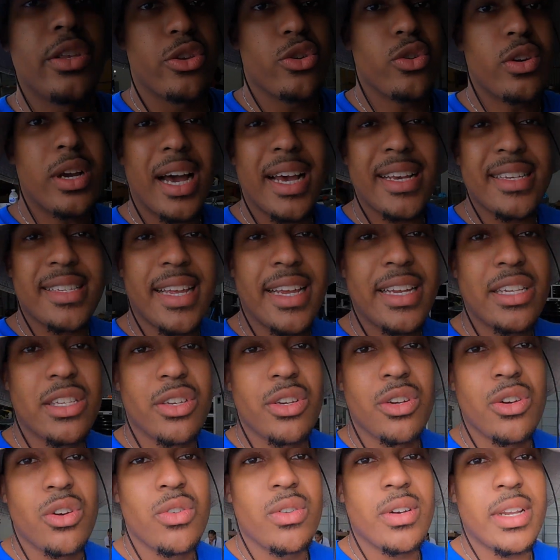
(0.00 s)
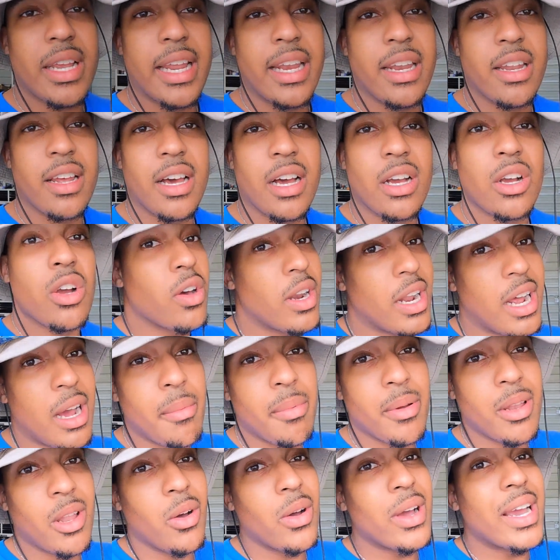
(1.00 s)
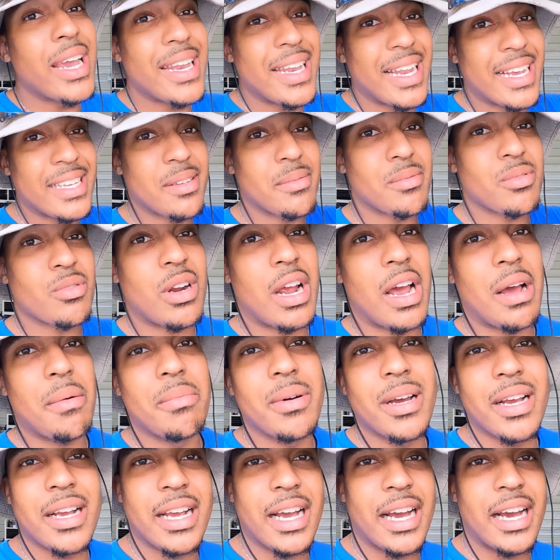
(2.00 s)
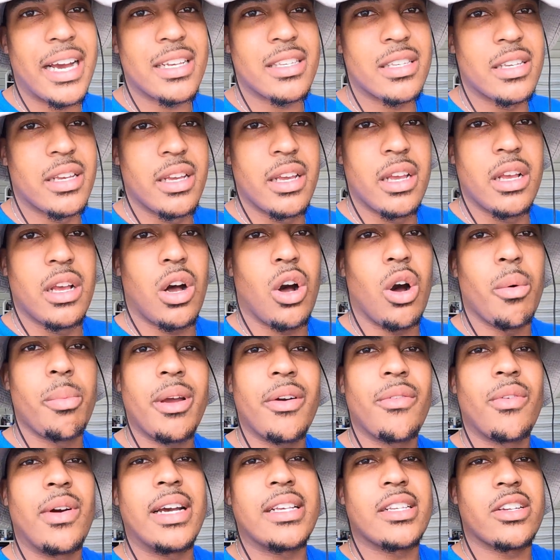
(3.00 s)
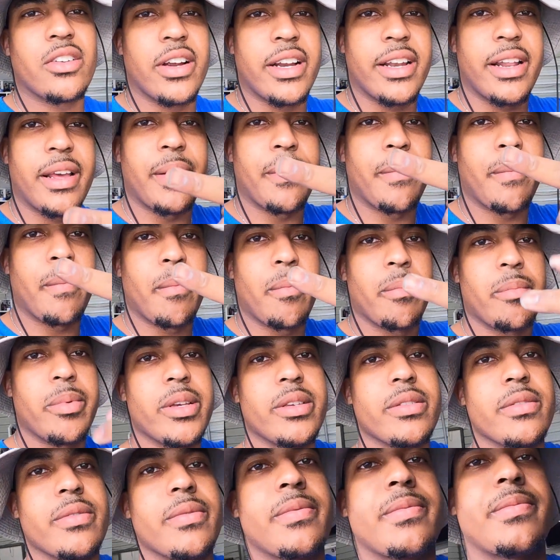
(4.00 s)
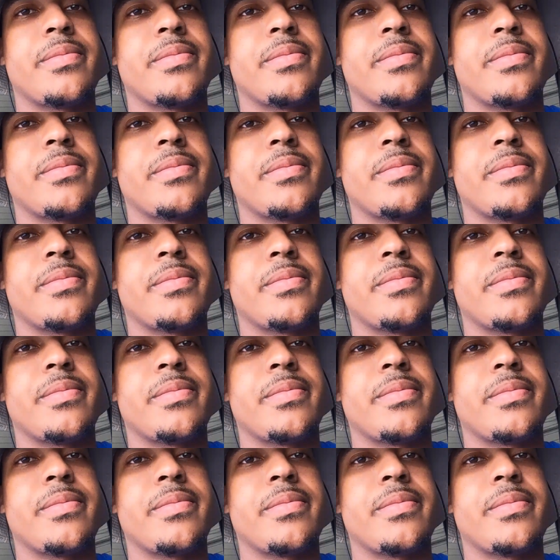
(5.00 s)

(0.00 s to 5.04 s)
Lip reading: you guys stay tuned, and go down below and hit that subscribe button, guys. Hope everyone has a great day. Peace.